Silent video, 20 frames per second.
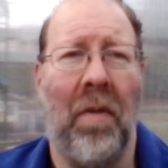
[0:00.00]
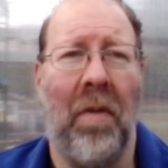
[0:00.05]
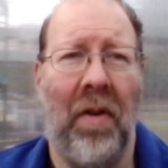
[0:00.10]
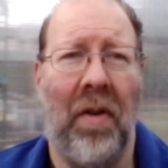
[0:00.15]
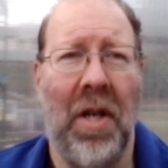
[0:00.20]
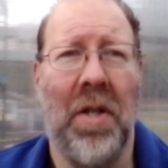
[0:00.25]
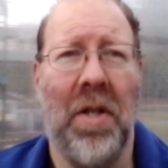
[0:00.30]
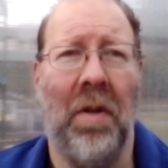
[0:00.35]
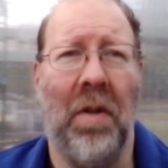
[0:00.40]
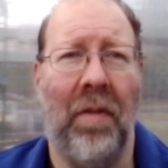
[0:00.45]
a
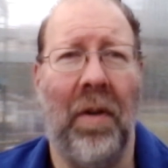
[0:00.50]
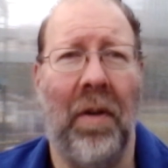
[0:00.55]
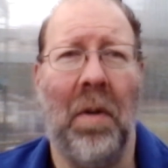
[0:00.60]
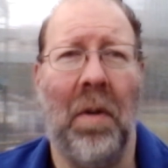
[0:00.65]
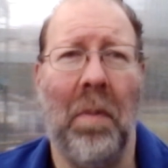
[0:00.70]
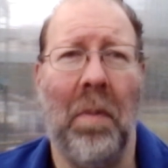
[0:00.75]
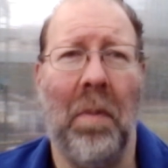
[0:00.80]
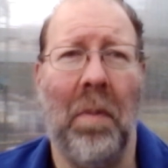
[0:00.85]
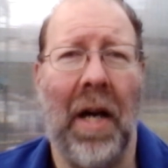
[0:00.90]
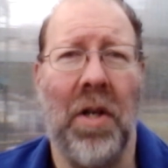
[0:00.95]
professional
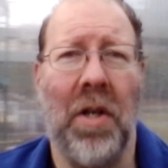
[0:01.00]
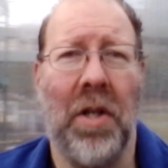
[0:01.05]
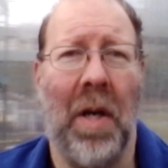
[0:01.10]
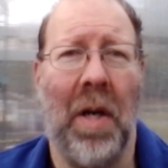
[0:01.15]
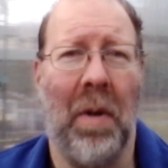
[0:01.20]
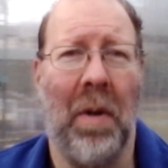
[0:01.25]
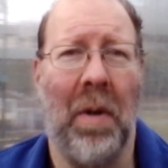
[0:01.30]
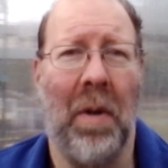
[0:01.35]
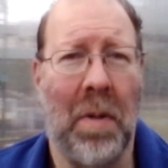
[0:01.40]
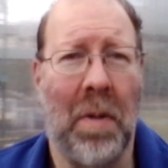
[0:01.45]
filmmaker,
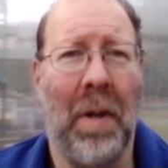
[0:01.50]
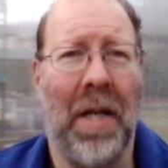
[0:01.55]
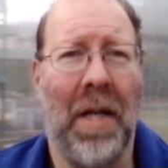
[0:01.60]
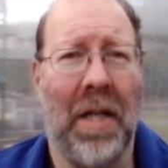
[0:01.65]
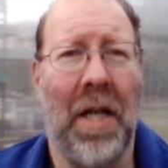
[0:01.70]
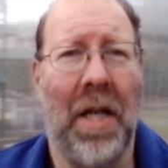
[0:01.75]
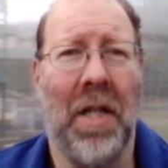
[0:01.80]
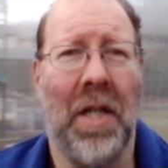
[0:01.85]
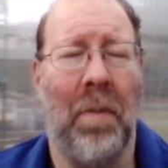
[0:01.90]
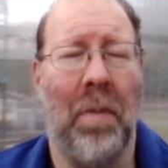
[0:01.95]
so you would
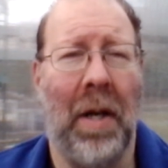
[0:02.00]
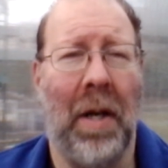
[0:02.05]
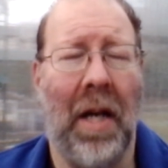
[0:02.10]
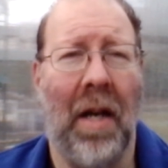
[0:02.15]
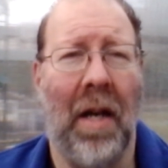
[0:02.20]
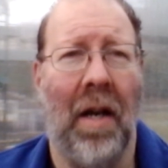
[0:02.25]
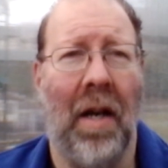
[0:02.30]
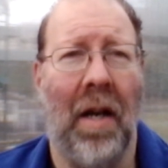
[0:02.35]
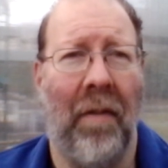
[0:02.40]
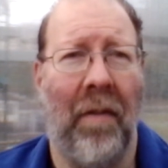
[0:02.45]
expect his to
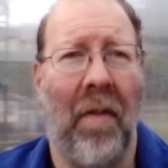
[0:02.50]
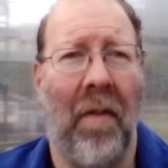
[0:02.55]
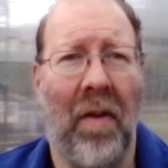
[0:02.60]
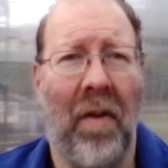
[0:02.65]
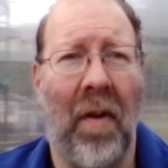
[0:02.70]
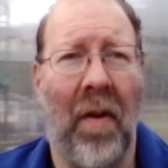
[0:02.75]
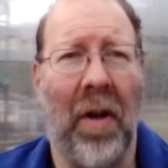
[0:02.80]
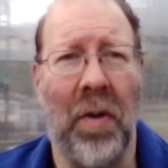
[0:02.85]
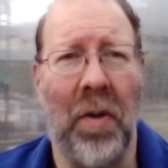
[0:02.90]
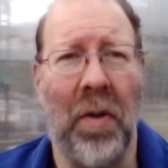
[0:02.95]
be of a
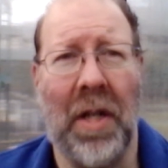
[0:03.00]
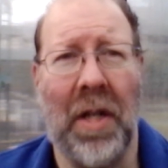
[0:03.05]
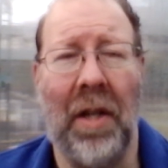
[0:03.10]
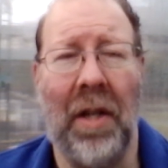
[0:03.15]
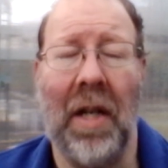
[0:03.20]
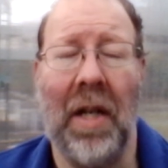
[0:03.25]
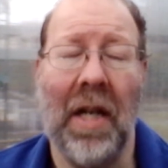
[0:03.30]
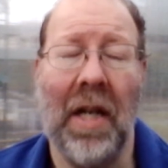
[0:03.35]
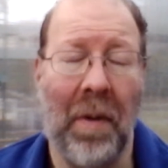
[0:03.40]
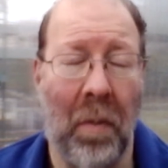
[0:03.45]
very good
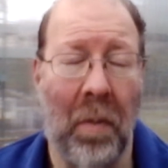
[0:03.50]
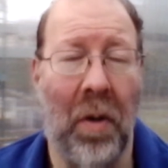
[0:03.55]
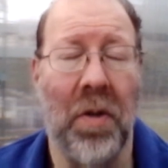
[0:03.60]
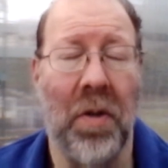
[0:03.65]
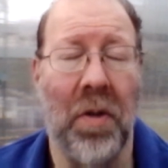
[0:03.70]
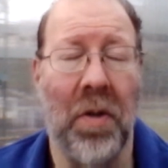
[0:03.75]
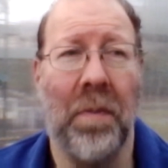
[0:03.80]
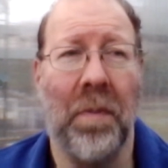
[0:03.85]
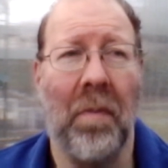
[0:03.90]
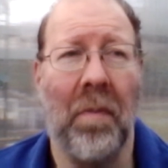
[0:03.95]
standard, and it
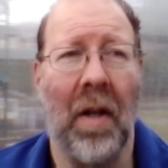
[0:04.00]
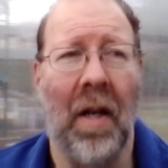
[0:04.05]
was.